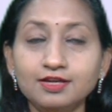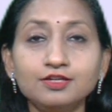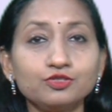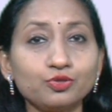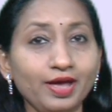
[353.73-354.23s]

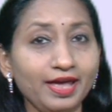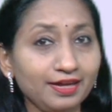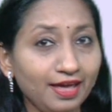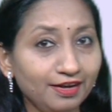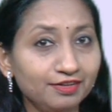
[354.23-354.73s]
So an
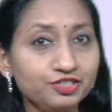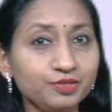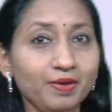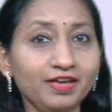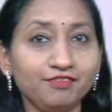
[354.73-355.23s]
energy
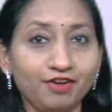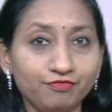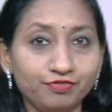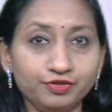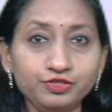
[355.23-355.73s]
band
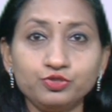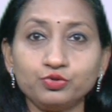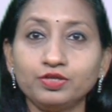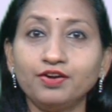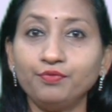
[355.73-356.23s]
refers to
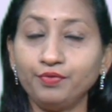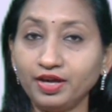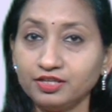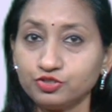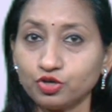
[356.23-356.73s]
the
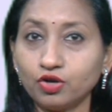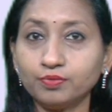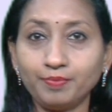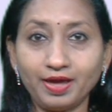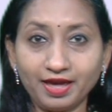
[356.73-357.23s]
range
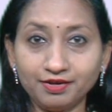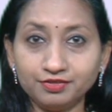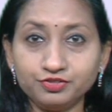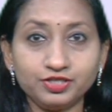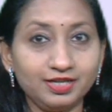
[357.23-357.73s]
of
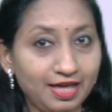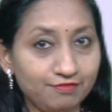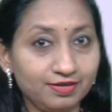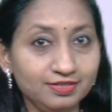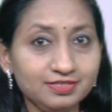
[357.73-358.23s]
energy
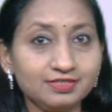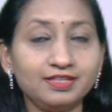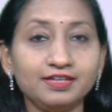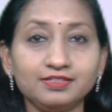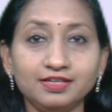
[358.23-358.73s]
levels
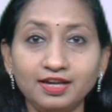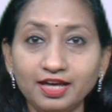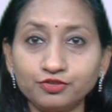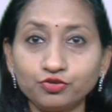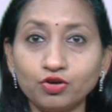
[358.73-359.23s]
that
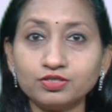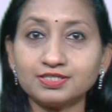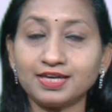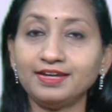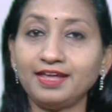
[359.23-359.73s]
electrons can